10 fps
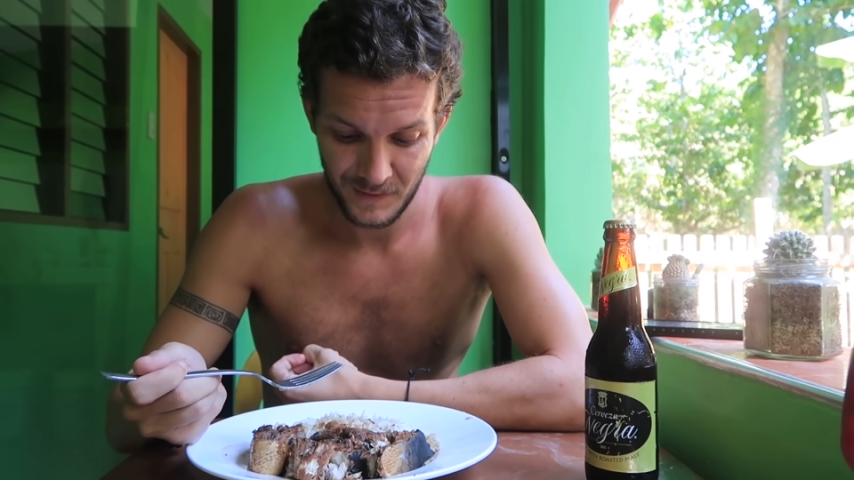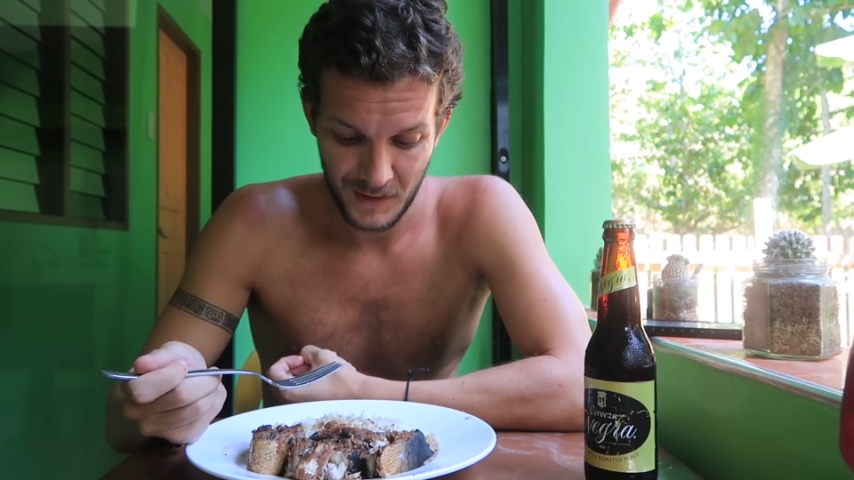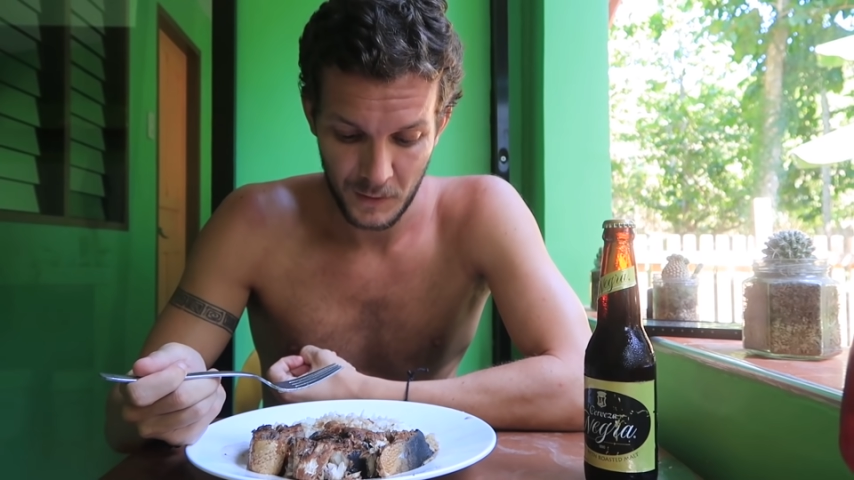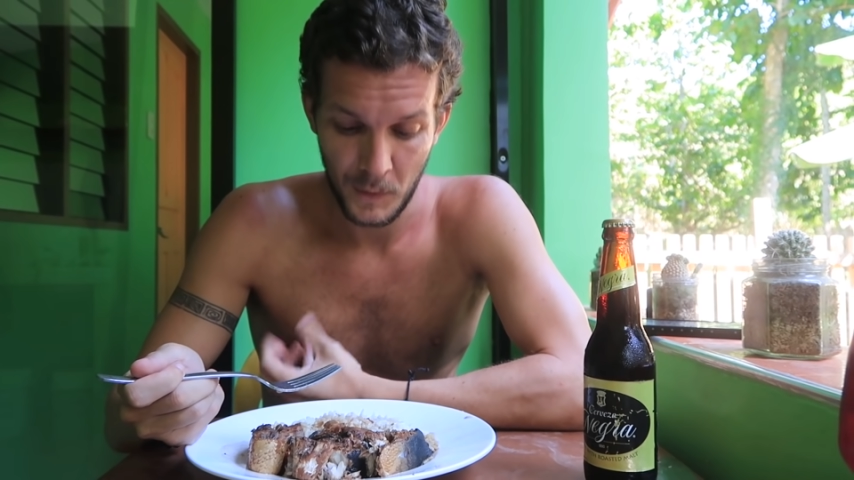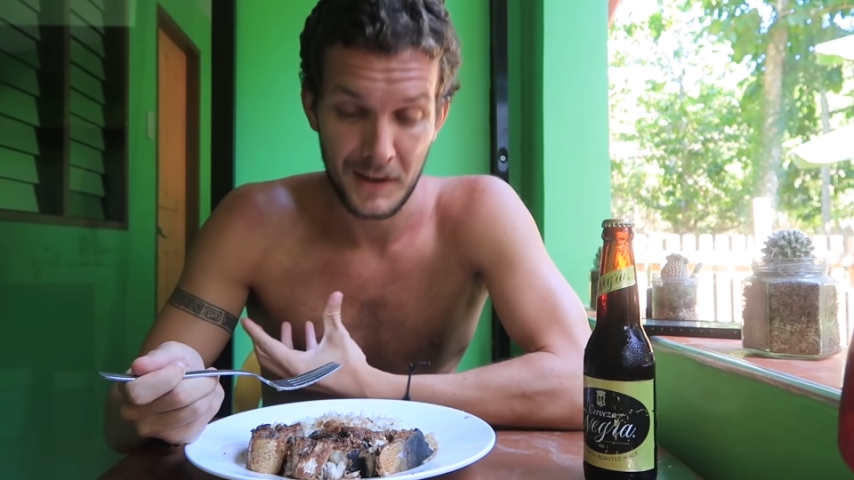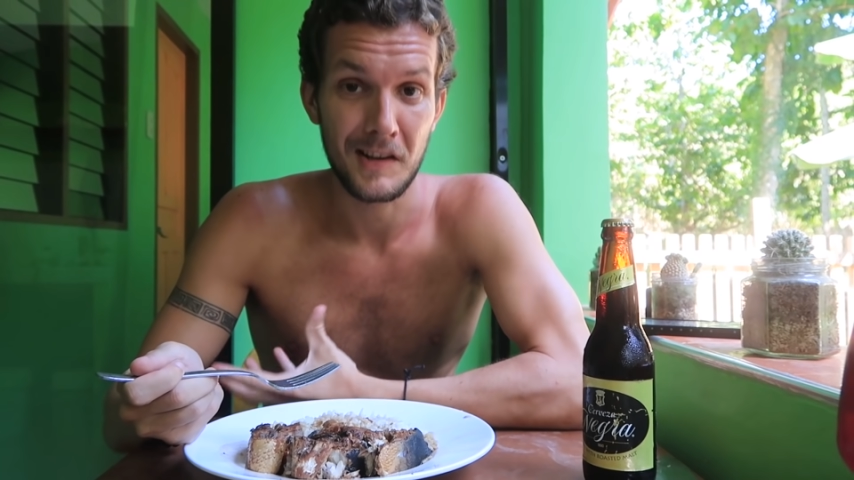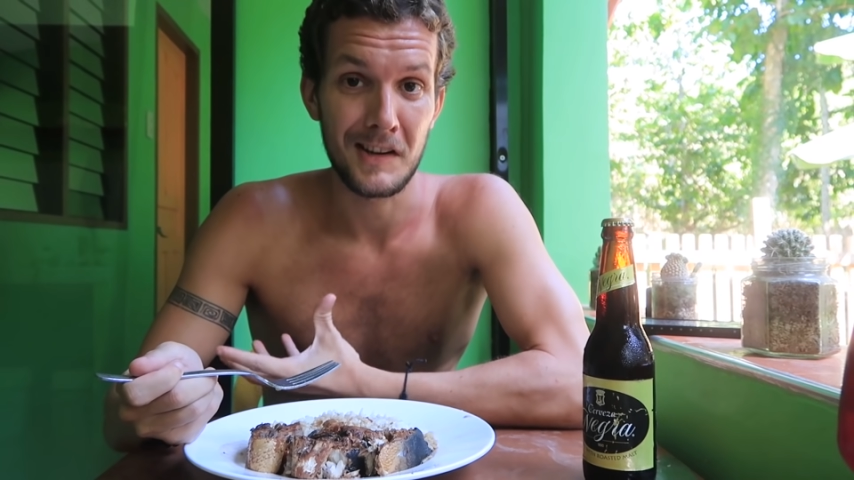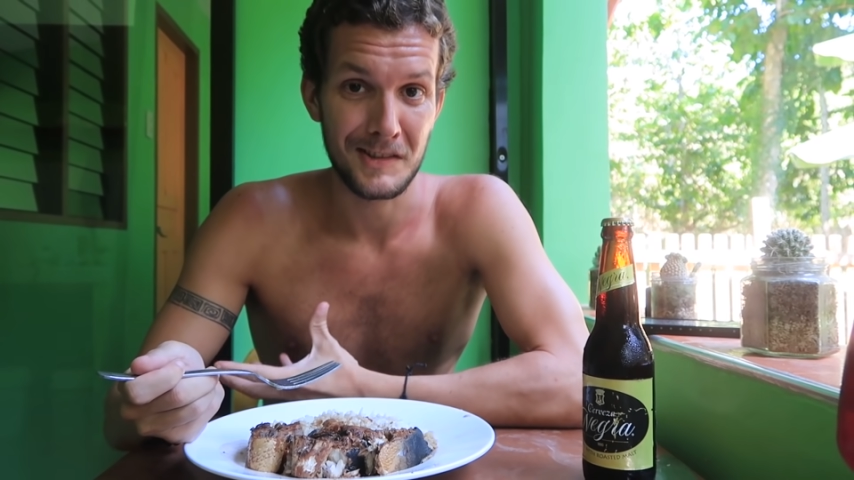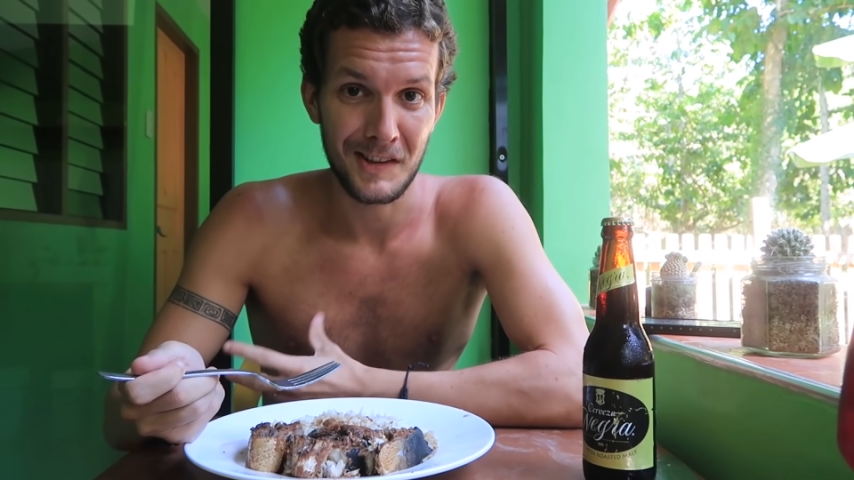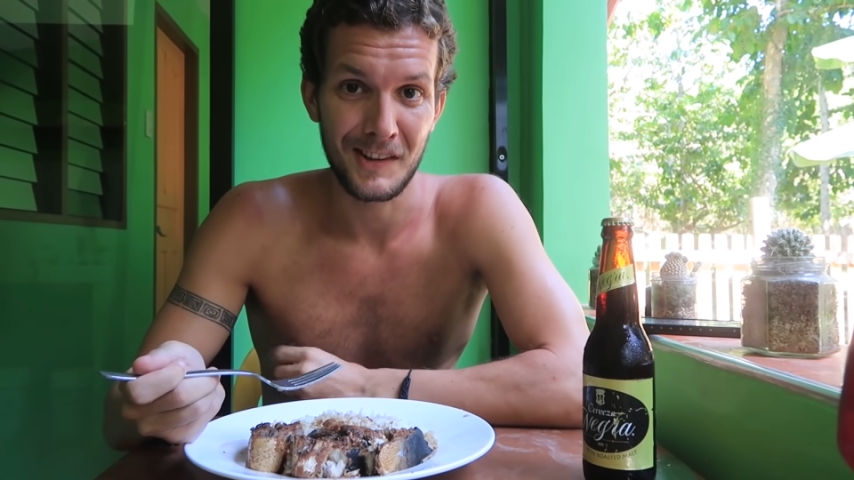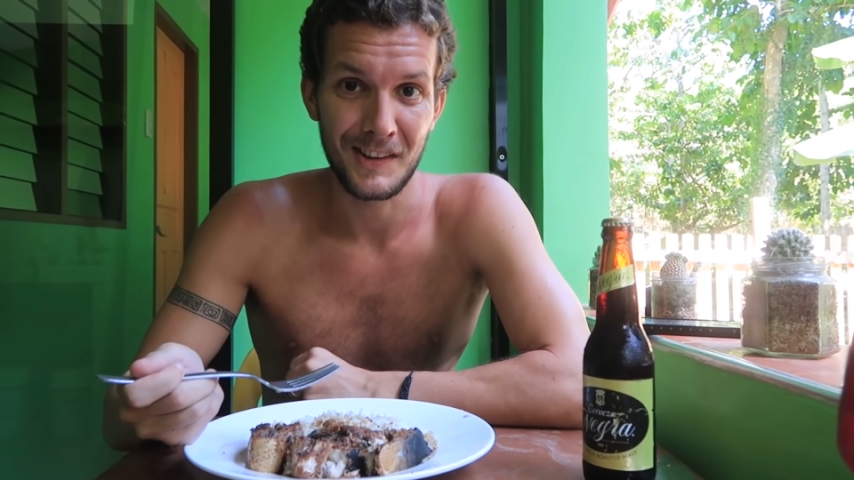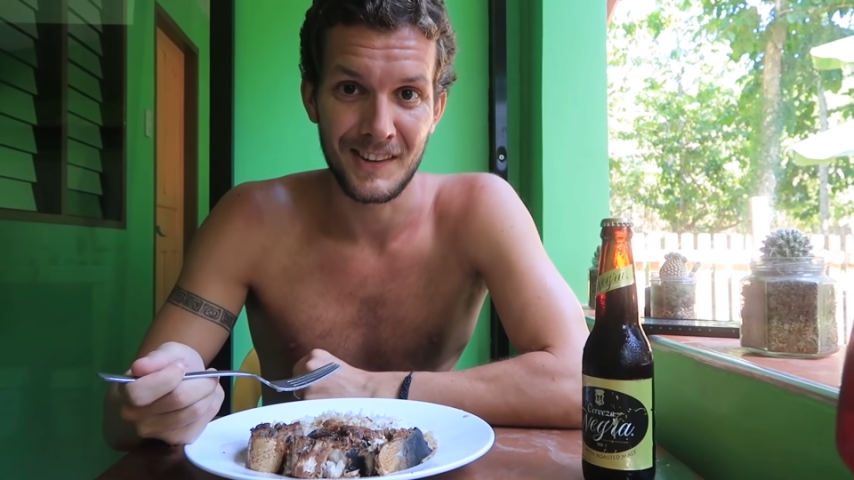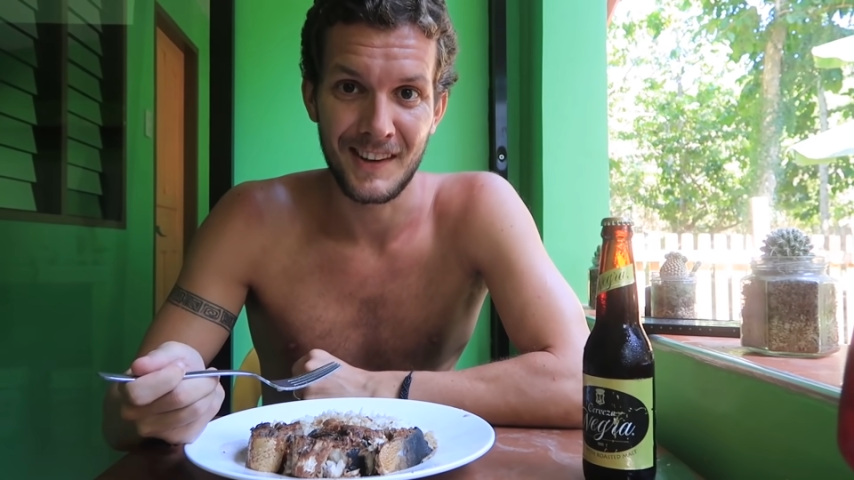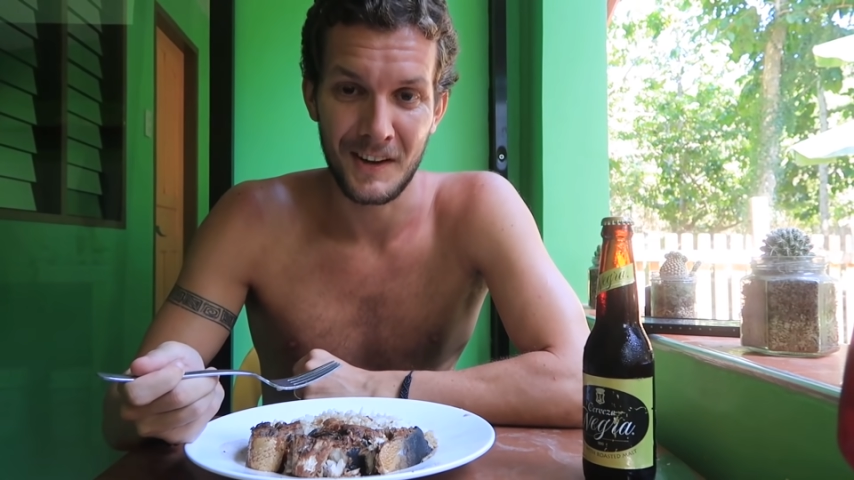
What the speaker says: Mm. Way tastier than